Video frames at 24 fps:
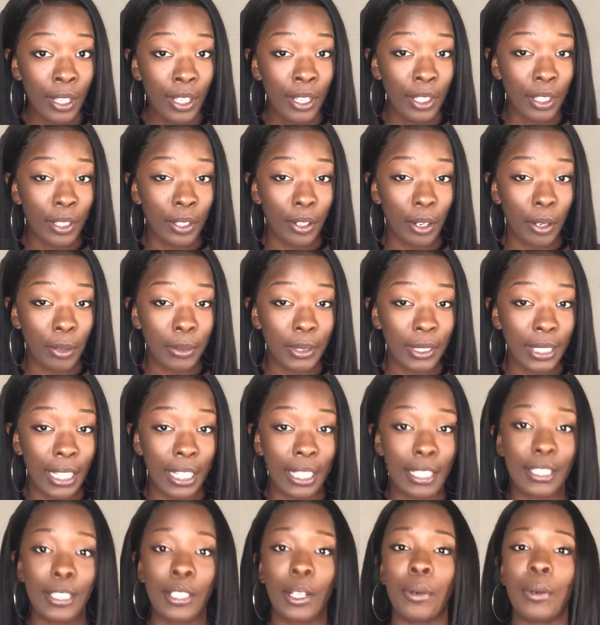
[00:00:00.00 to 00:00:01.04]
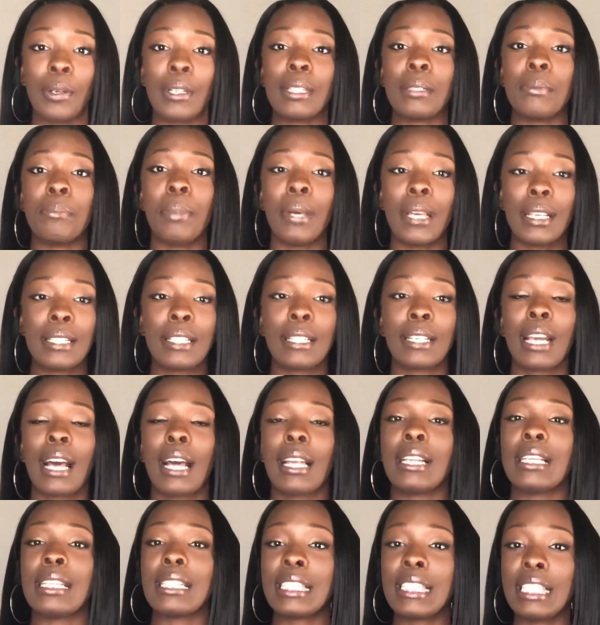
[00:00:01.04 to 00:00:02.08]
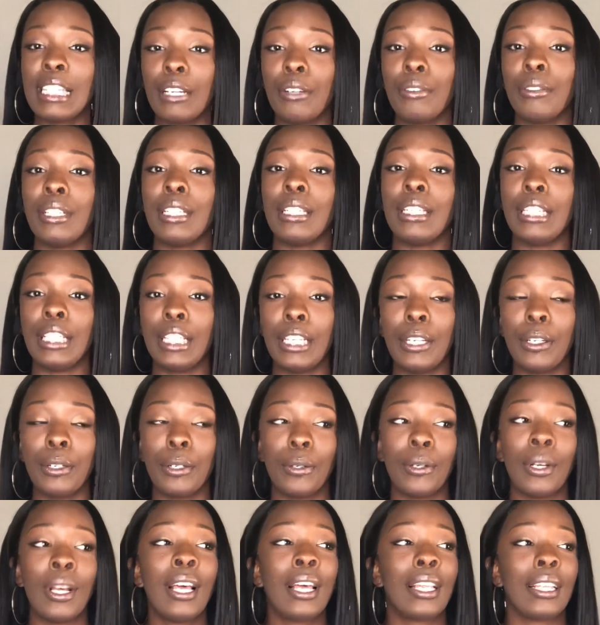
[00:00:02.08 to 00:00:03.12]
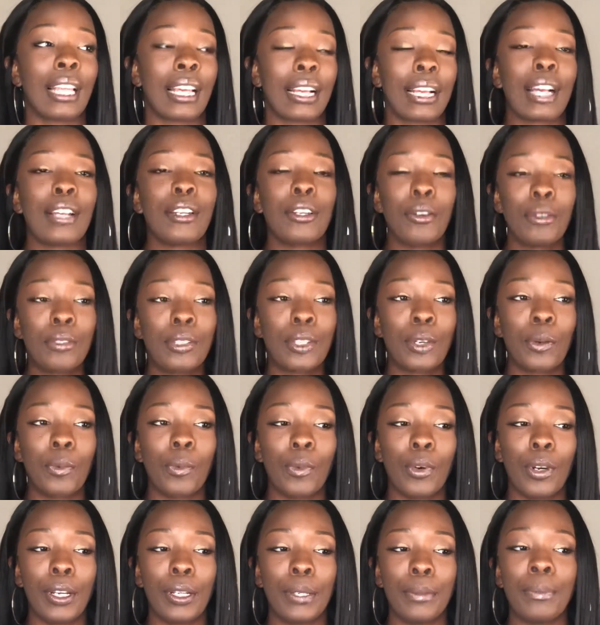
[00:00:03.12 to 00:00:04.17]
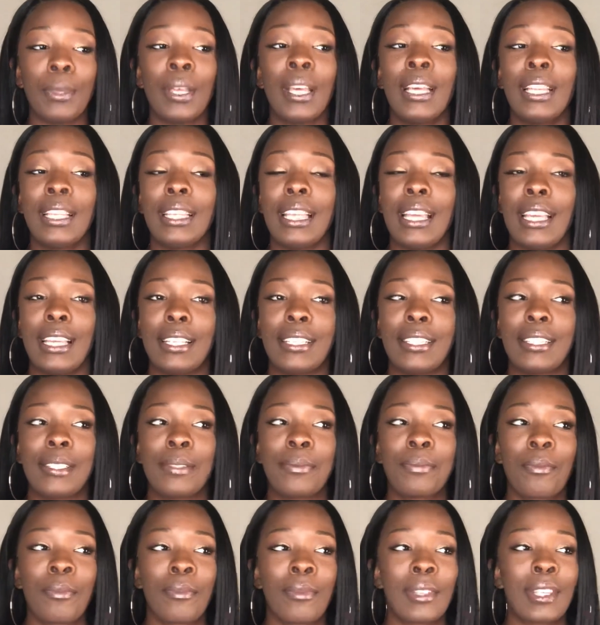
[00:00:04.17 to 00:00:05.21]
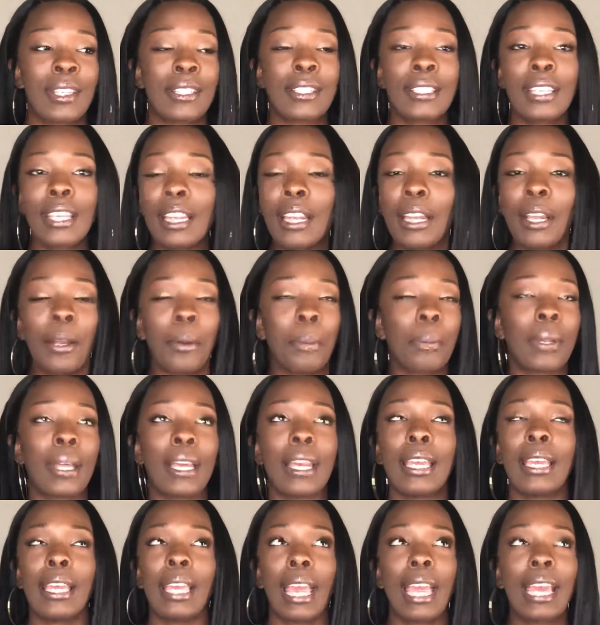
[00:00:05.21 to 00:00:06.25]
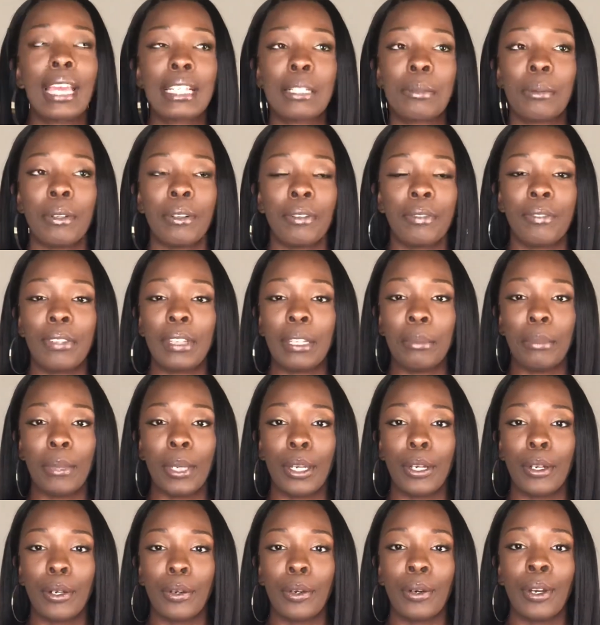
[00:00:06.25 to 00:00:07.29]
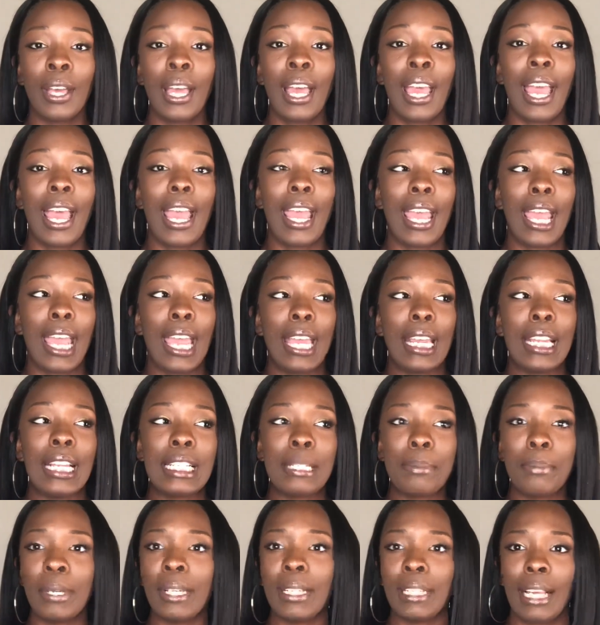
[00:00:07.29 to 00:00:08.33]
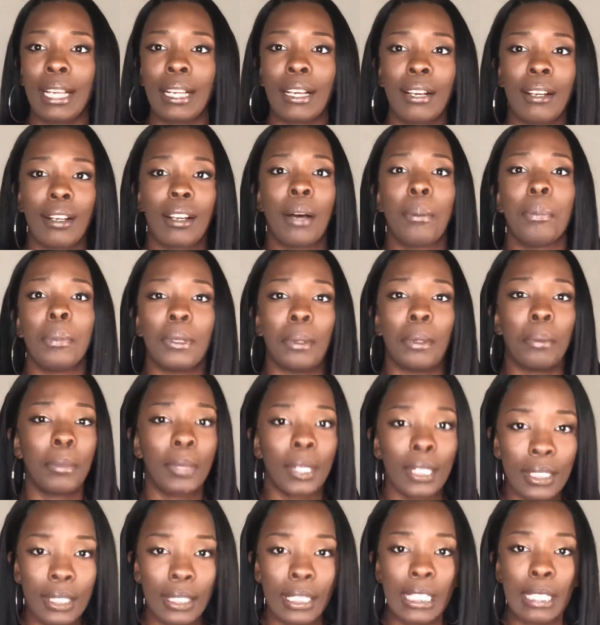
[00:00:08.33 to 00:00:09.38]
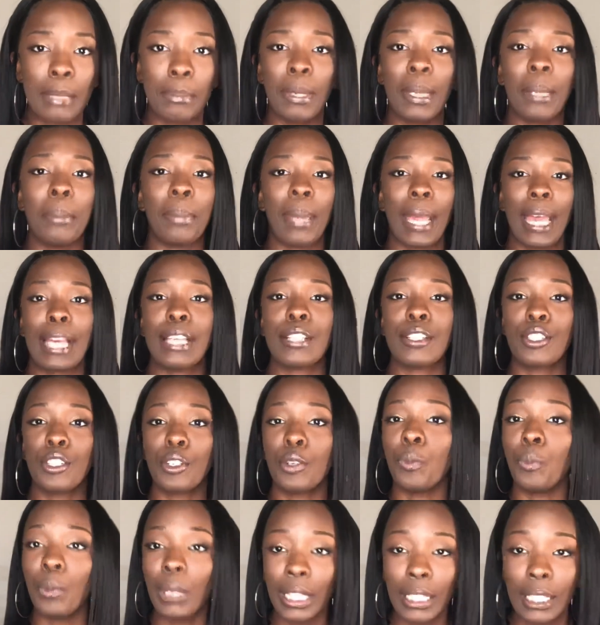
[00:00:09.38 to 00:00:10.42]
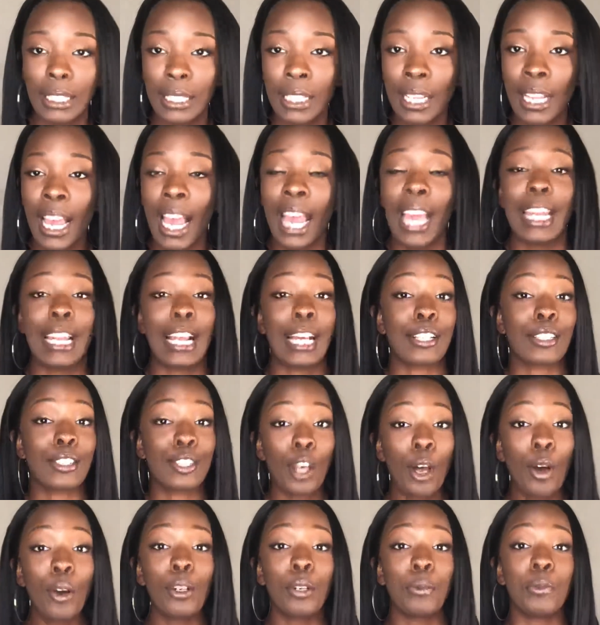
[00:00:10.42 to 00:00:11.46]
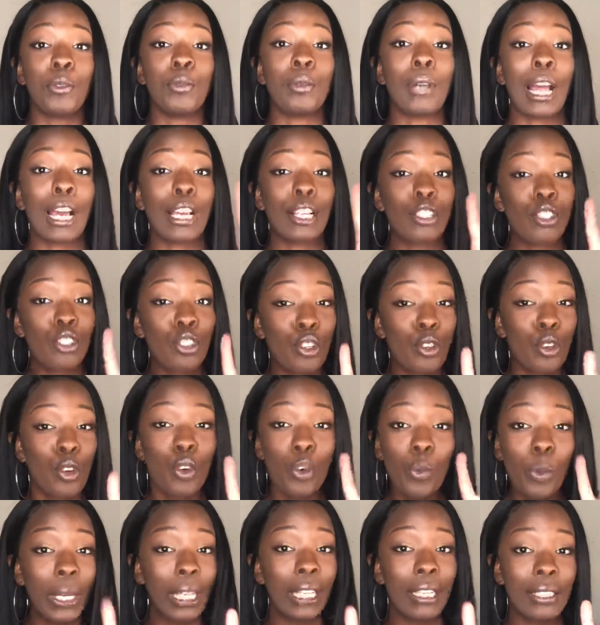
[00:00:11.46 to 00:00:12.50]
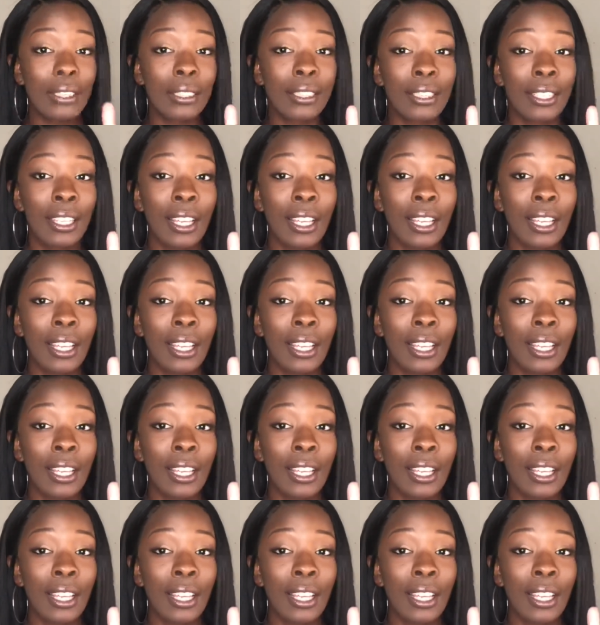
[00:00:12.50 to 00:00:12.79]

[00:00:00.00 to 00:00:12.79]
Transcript: You know what I'm saying? So it's best to kind of seal the deal. Like I know someone that's sitting here playing games with a female and it's been like a couple of months. It's been past two weeks. And I told him you got two weeks.